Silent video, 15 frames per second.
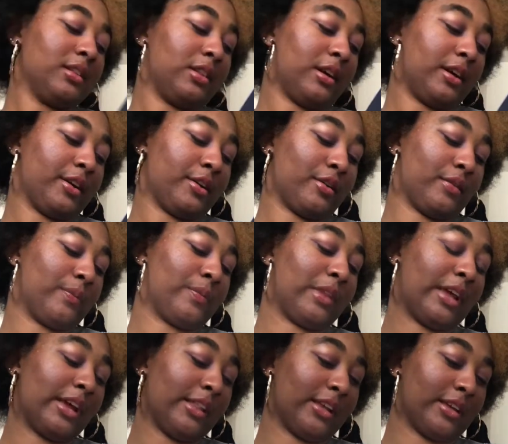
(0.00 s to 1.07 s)
Liar, I
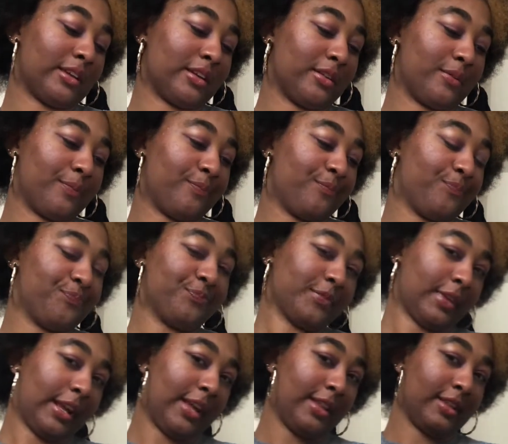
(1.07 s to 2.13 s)
like it.
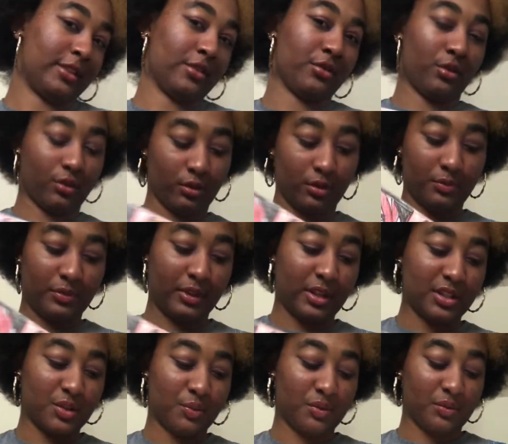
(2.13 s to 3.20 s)
I like the song. And I
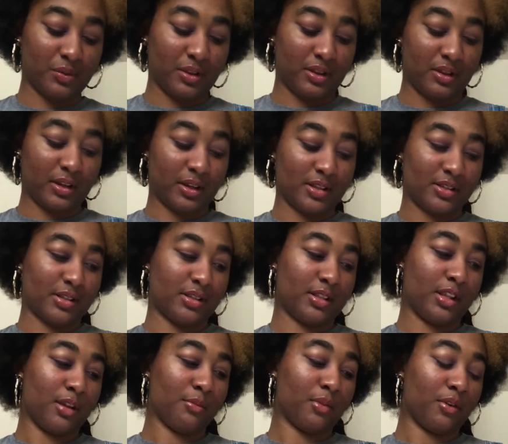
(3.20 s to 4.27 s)
just wanted, I guess, the
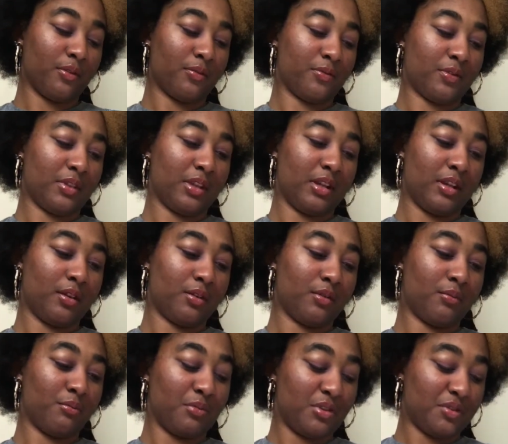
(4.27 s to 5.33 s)
name of the
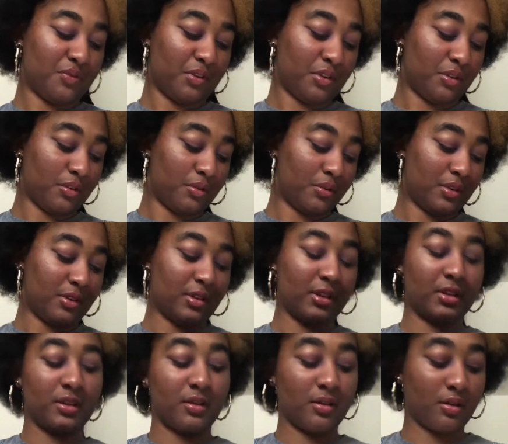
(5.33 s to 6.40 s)
music video, and then
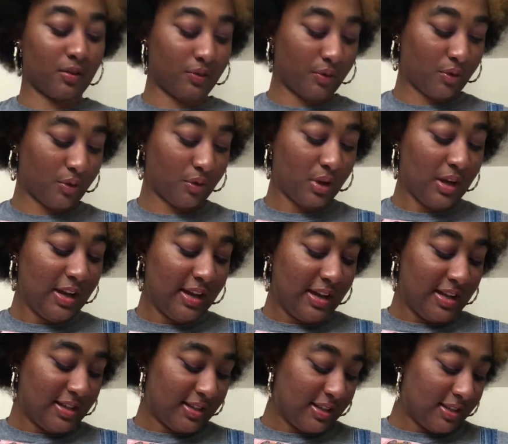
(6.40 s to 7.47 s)
did the cover art.
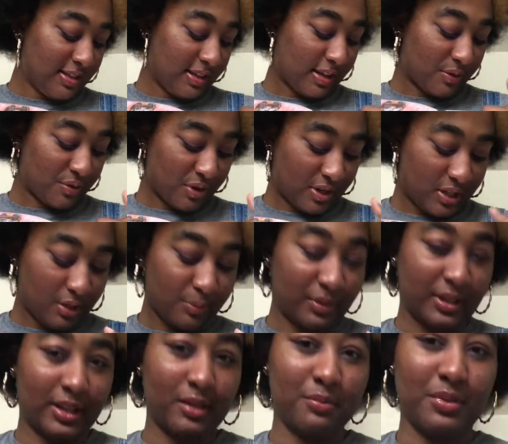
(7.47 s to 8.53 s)
See, it's like I'm trying to
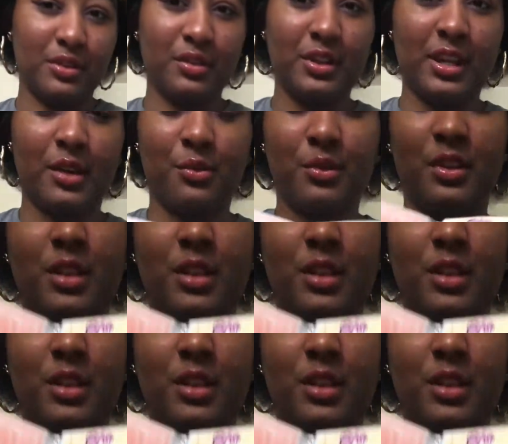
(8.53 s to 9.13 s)
blend, but you can't really